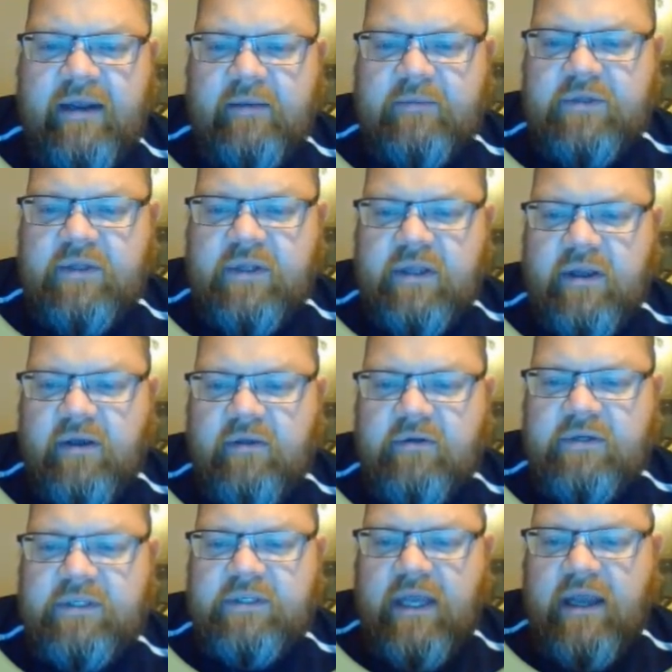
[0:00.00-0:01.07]
I'm to the
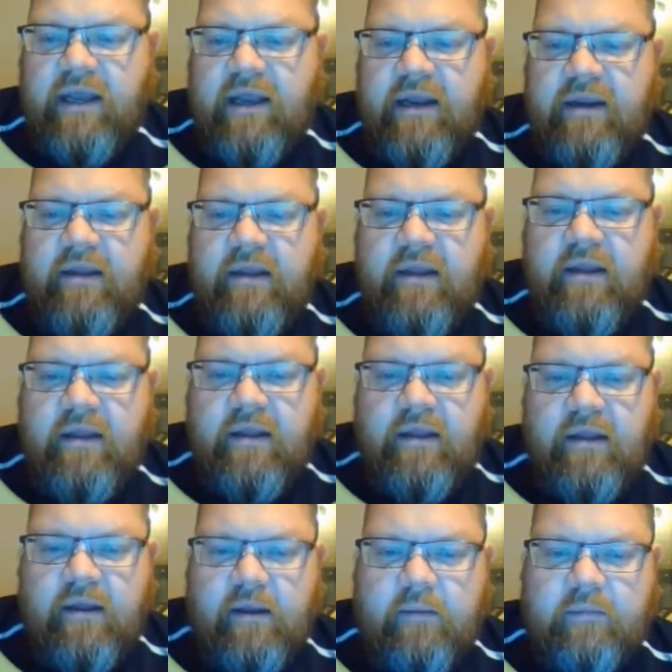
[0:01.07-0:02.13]
other side,
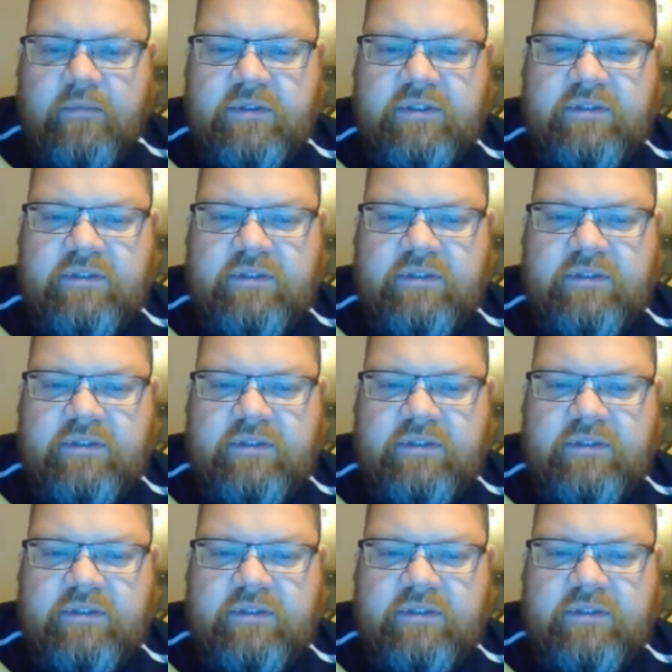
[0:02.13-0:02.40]
I'm